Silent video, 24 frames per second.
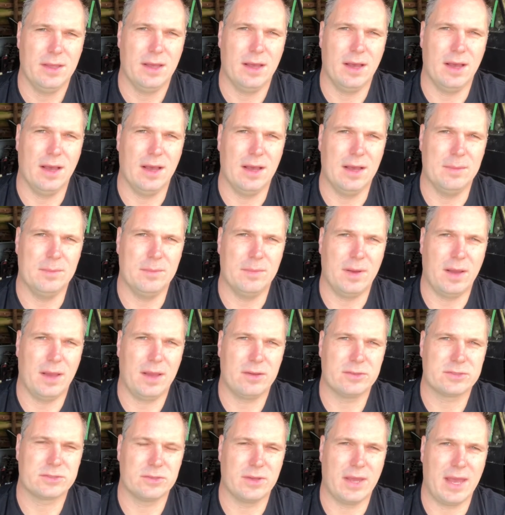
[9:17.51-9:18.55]
I
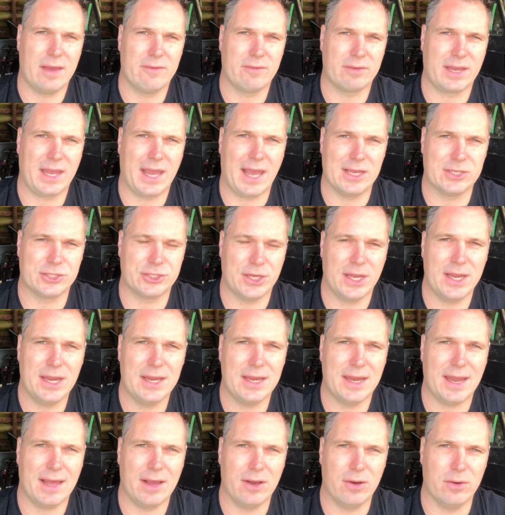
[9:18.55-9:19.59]
also have a
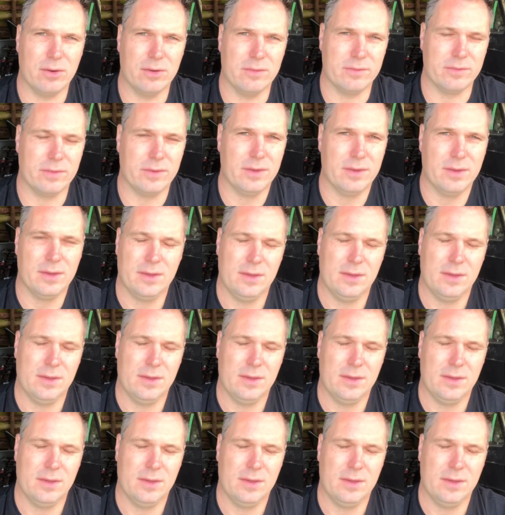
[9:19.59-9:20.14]
cache now of